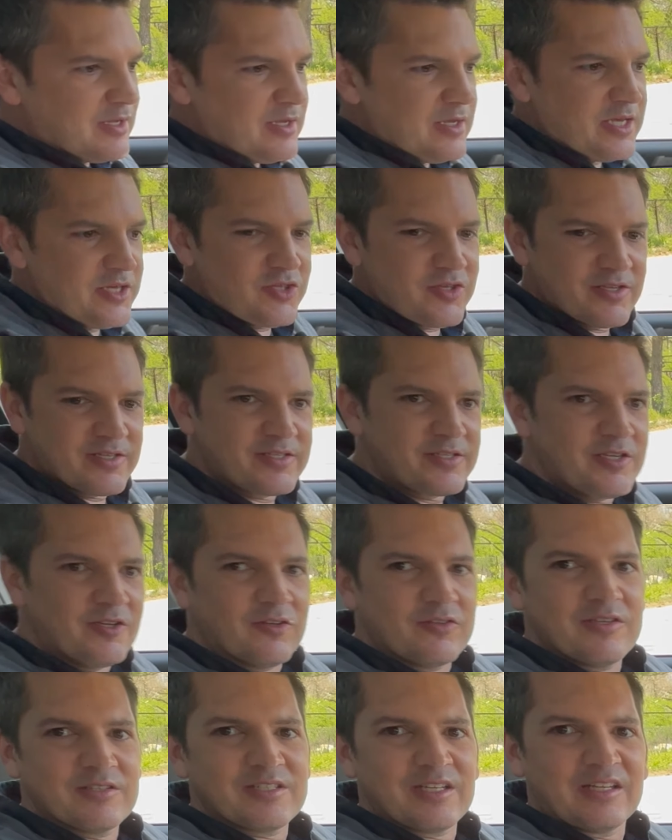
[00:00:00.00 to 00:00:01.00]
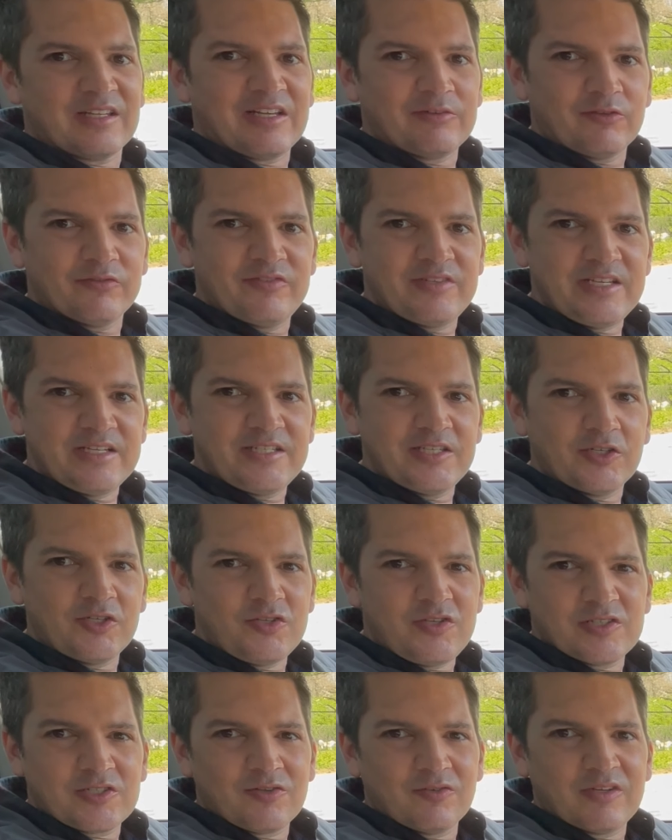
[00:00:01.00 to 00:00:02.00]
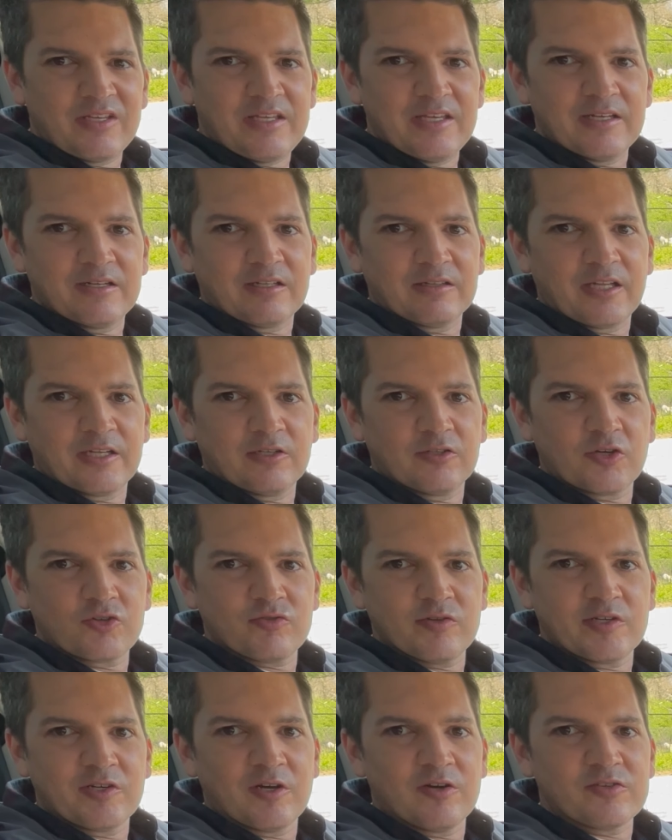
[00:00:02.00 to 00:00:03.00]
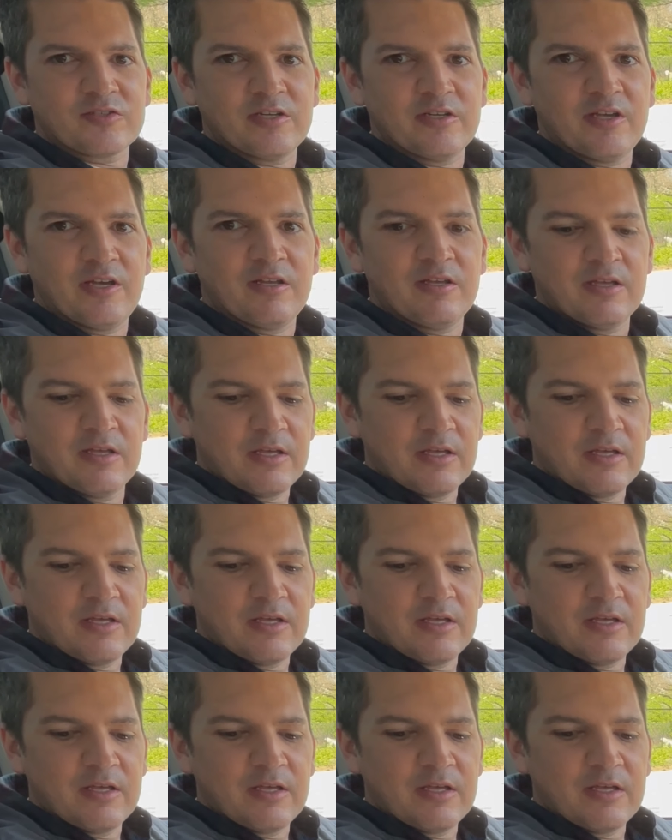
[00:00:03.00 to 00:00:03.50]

It's just, just a level of detail you just don't get in a lot of luxury cars today.